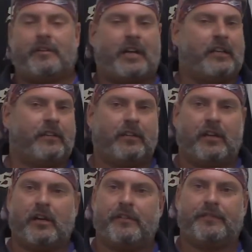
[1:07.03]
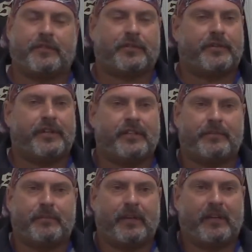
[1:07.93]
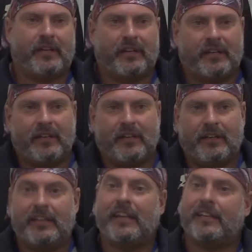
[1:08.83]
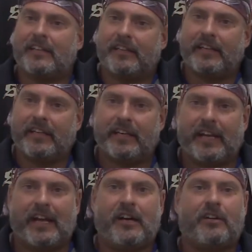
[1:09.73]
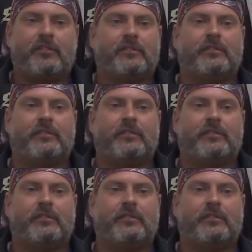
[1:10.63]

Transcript: And I love creeks, man. And you had to clean it out.